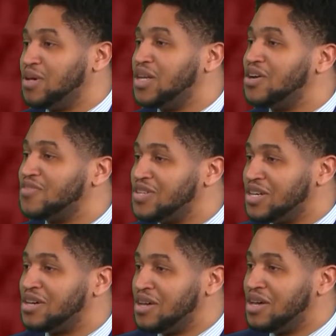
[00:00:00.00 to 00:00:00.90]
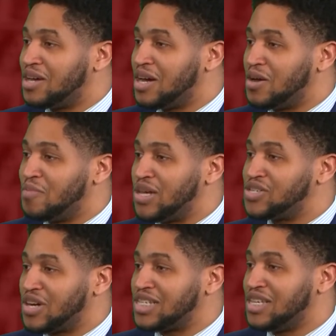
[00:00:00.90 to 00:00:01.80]
enough to make
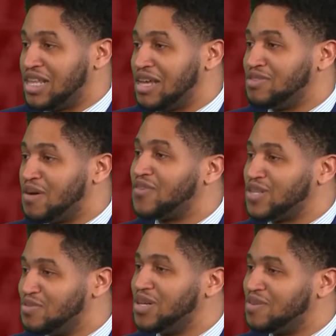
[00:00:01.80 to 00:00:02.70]
sure I see that it's my first bill.